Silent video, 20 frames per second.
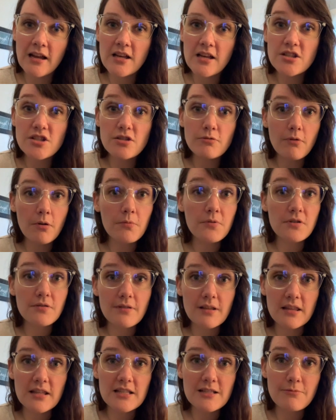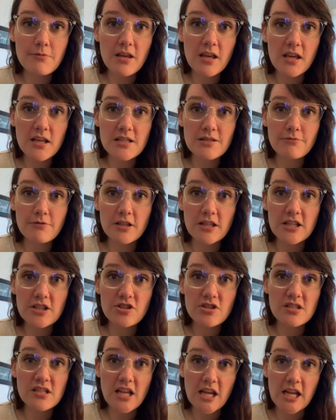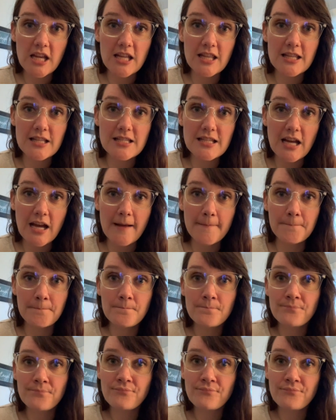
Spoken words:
So what we're doing this week is really just taking the time